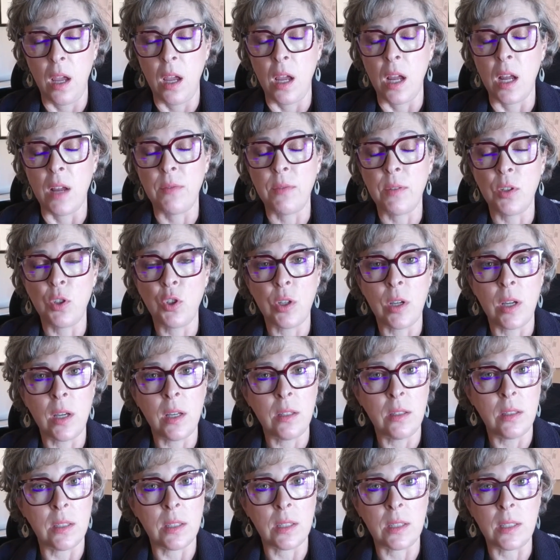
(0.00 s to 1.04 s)
If the child
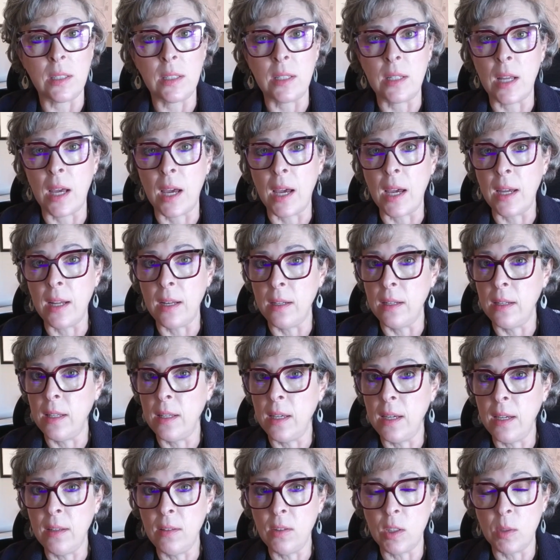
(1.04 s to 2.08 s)
does not
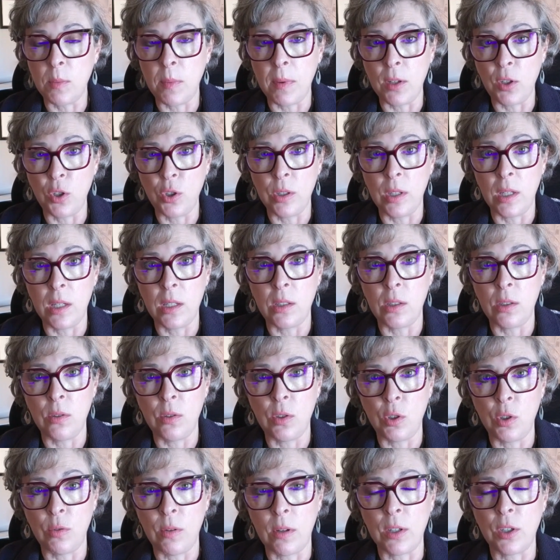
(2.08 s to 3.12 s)
need specialized
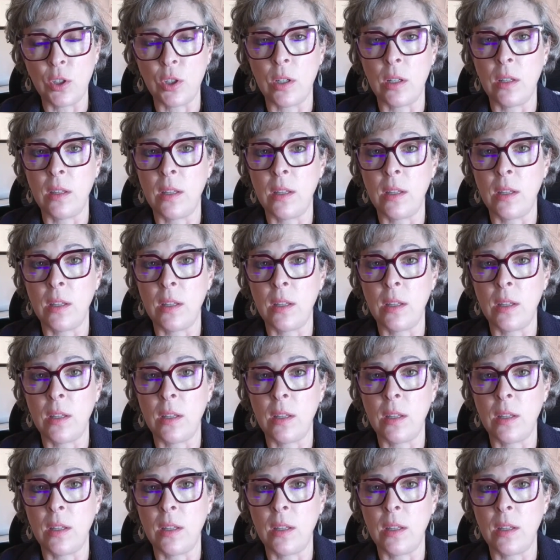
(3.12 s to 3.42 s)
instruction,